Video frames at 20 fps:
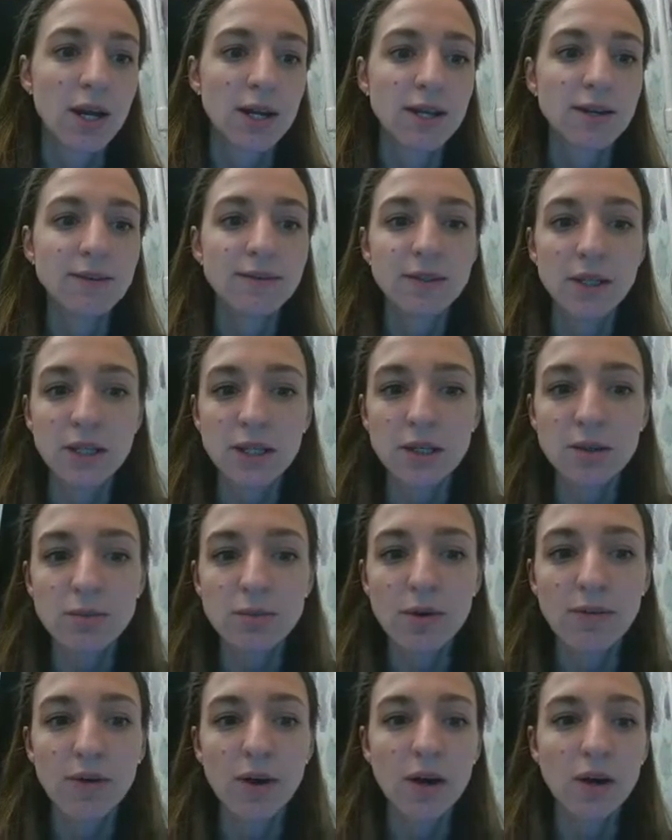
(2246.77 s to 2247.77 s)

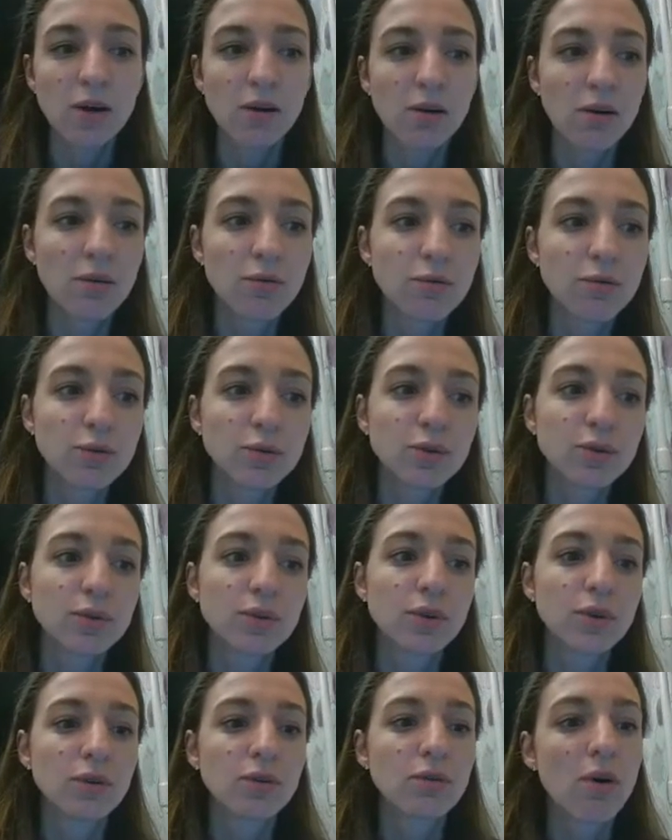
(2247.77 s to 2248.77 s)
Yevdokimova, Gofun,
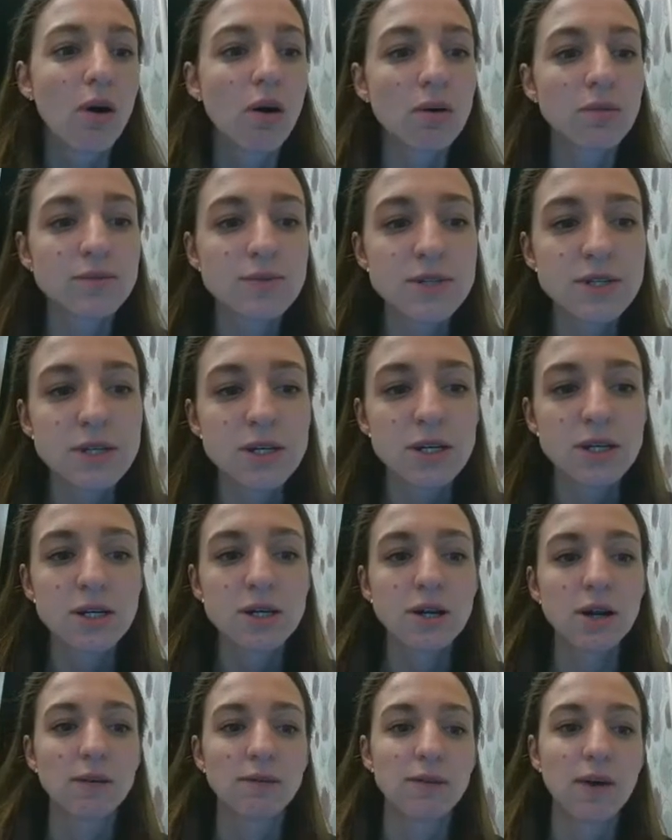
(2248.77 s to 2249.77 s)
Klukomsky,
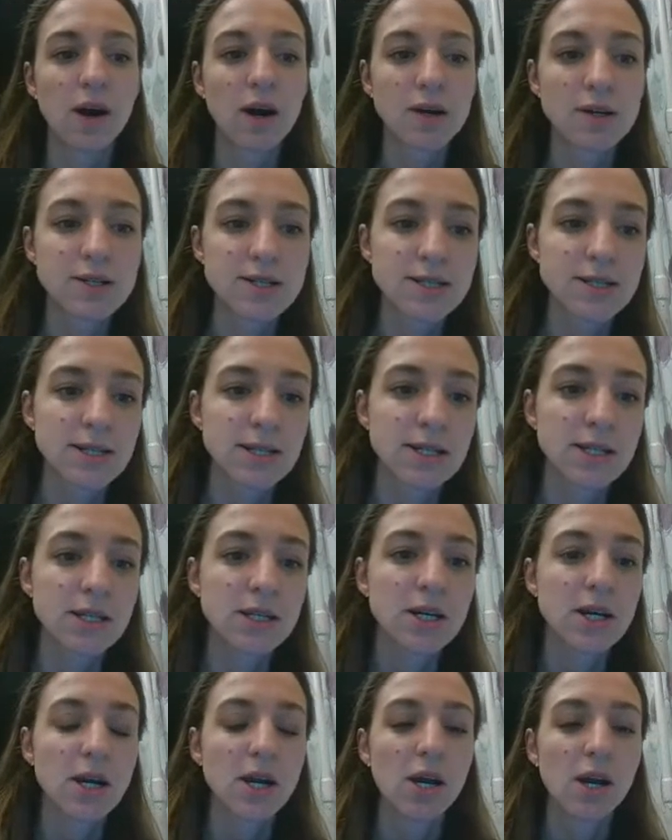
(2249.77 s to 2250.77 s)

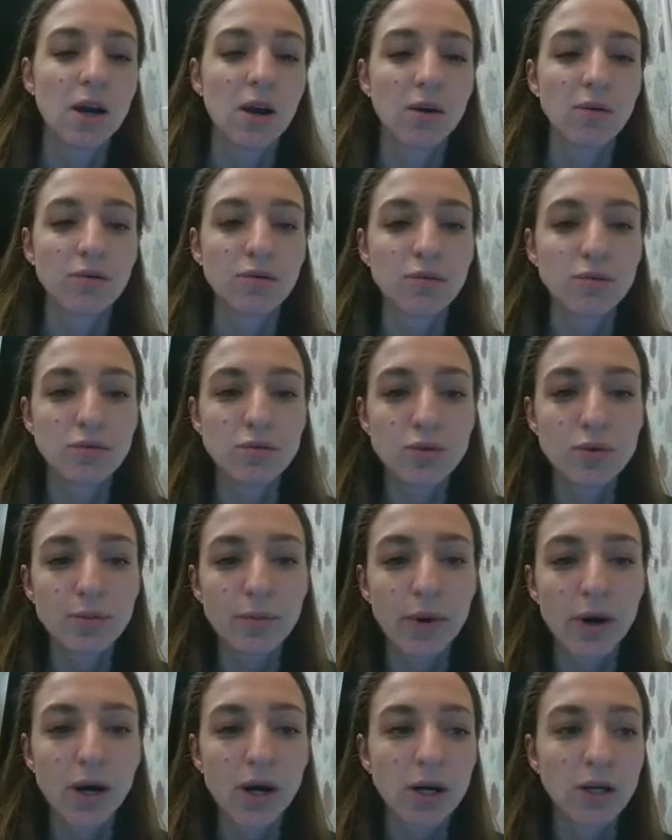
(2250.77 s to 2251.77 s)
Kavarsky,
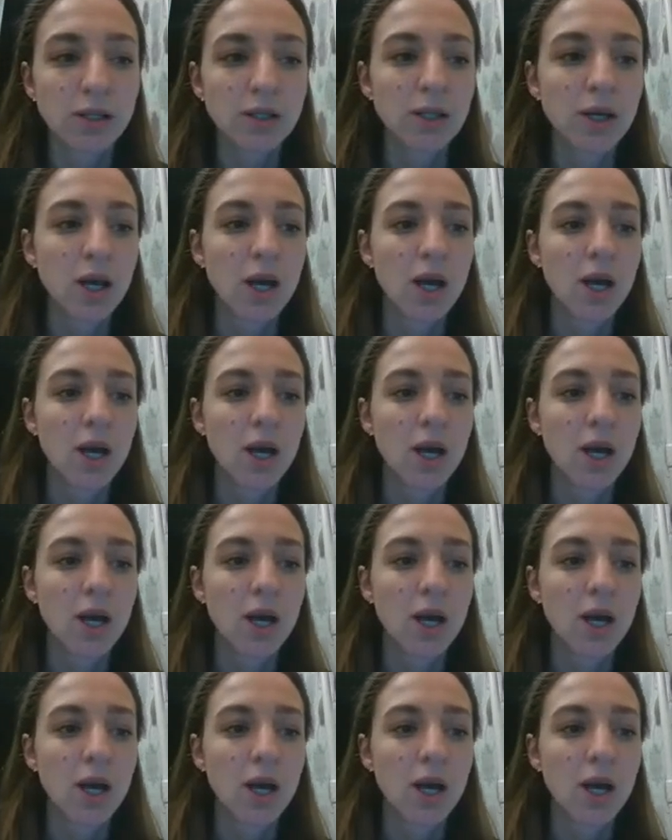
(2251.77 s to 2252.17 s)
Furman.